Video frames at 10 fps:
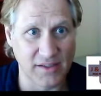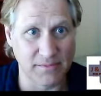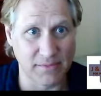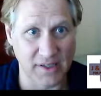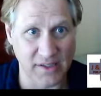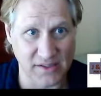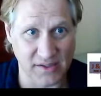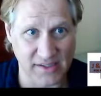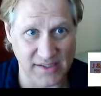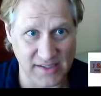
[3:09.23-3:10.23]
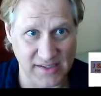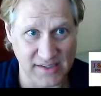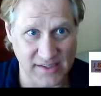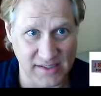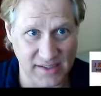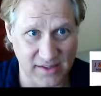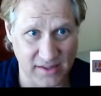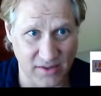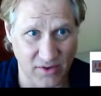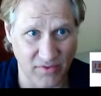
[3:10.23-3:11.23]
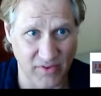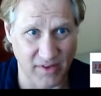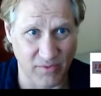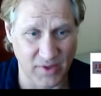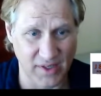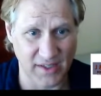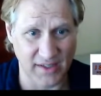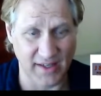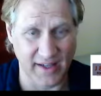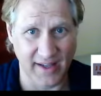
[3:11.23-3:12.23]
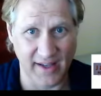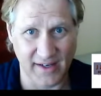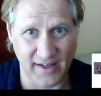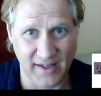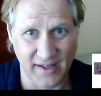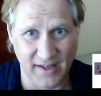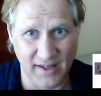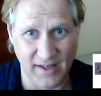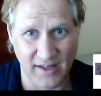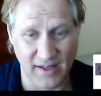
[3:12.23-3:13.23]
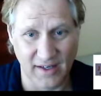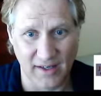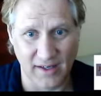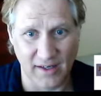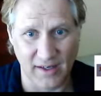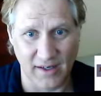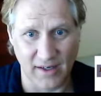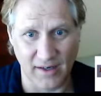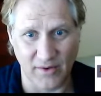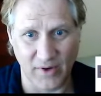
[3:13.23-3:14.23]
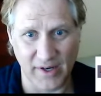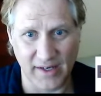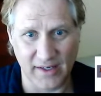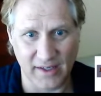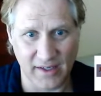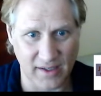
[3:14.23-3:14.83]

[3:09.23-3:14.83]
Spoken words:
But so let's get this in here. Hopefully, what the heck? All right.